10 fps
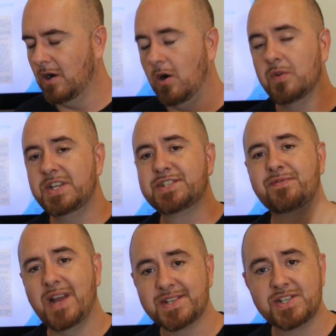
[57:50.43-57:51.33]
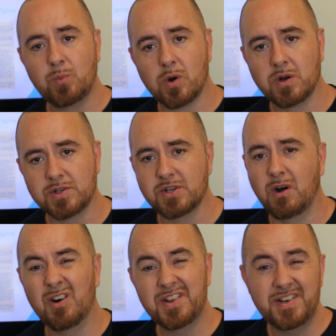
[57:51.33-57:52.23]
all these fancy words,
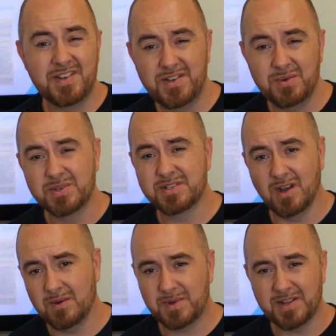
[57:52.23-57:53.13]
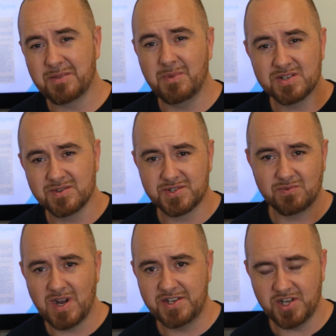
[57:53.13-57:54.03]
all you need to do is get the muscles the
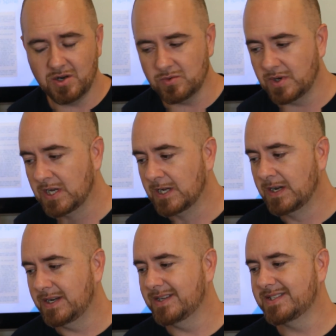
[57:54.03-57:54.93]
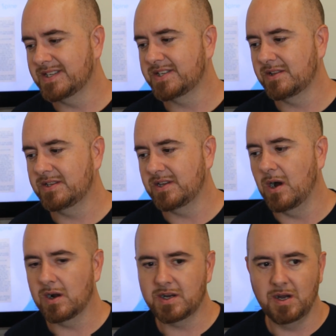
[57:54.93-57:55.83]
right tone. He doesn't necessarily
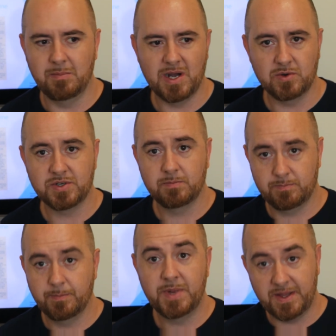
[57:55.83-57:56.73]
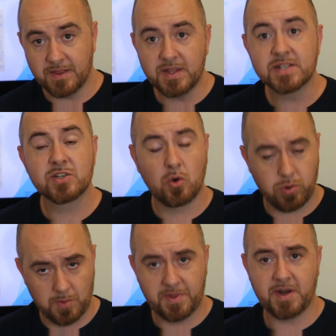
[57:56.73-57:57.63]
talk about in this
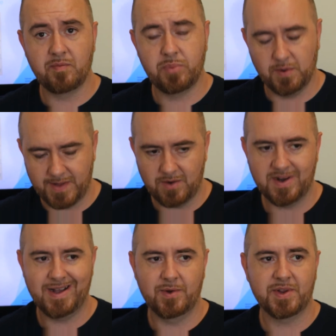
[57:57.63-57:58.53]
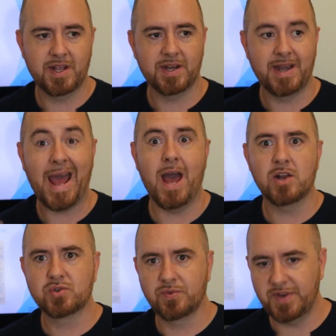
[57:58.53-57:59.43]
quote that I pulled out how to get an
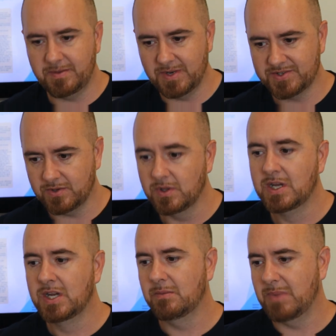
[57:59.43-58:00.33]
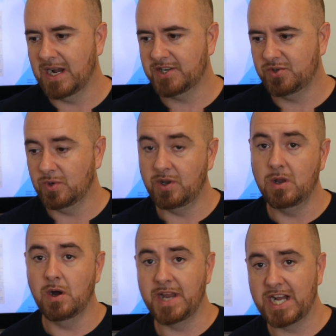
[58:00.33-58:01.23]
atrophied muscle back to a
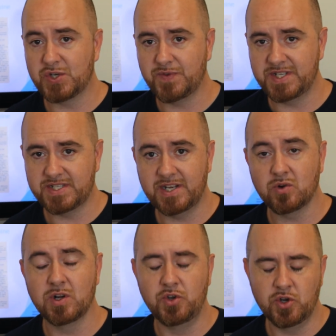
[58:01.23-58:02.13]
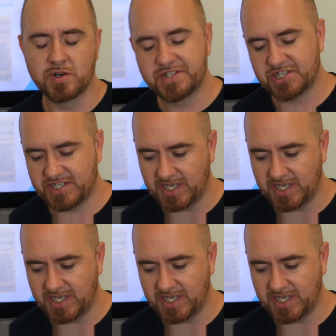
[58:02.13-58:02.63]
non atrophied state or a nourished